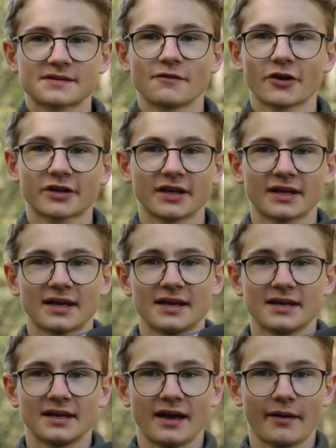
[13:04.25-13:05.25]
working
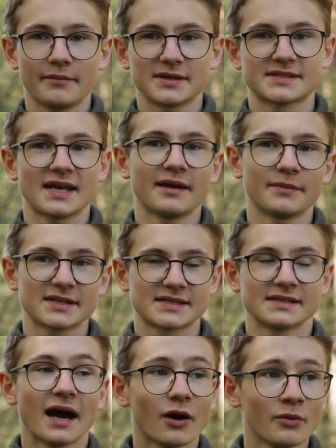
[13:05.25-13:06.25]
same as
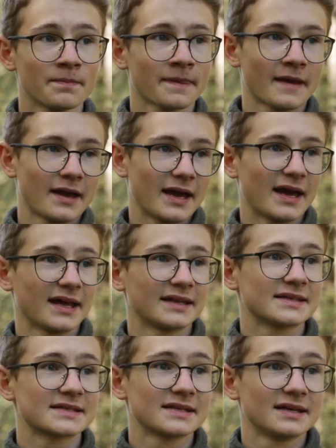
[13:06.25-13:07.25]
now.
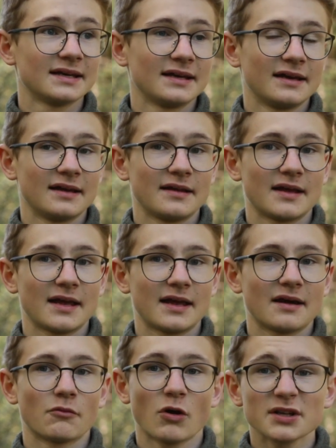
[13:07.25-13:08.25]
And
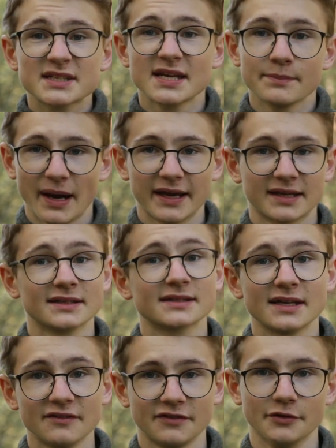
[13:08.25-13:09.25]
one tip I can
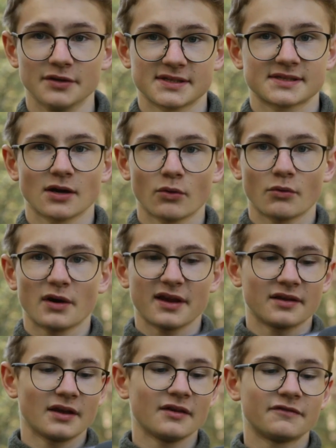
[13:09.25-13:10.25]
give you is, so
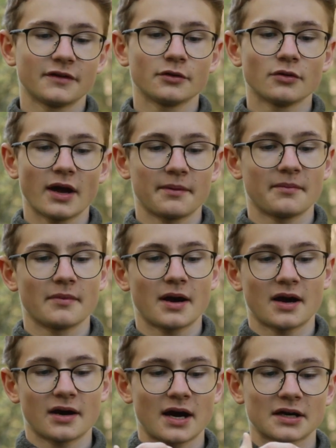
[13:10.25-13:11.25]
if you
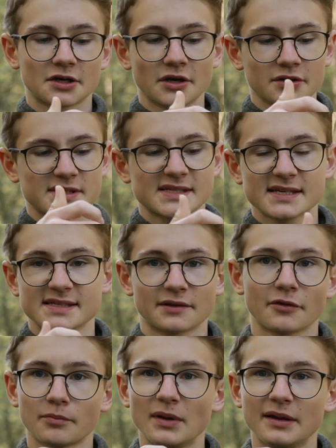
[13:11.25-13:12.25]
are on
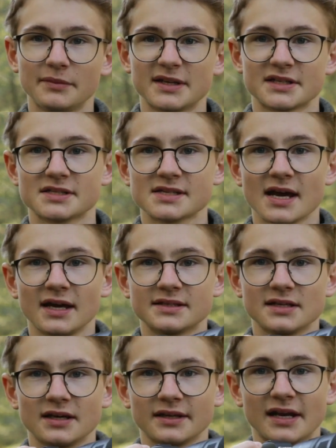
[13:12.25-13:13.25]
600mm,
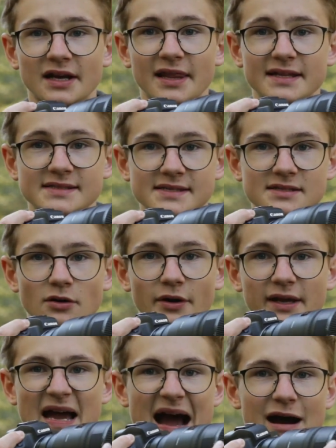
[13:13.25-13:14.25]
the lens is
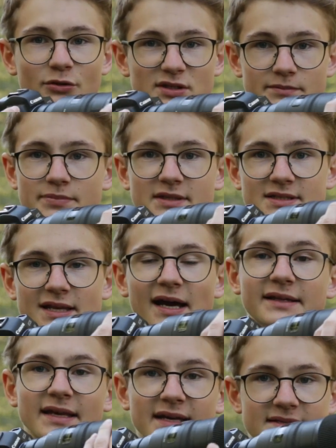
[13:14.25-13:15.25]
going out a bit
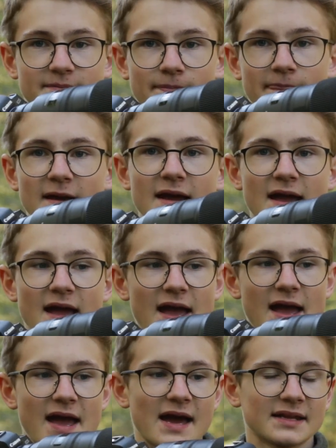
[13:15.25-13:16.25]
like that.
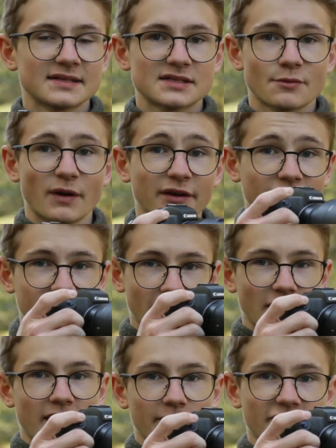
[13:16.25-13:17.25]
And when you're
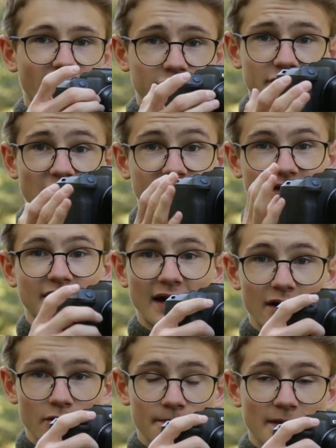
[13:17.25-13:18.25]
photographing
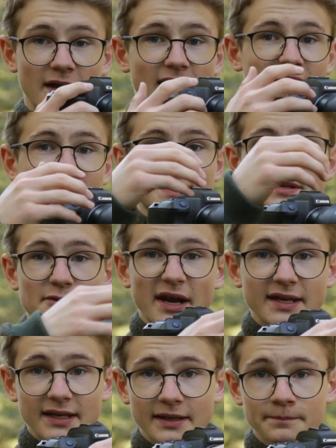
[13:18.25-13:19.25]
now and it's
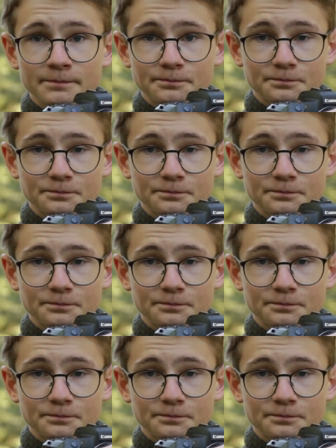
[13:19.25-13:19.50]
raining,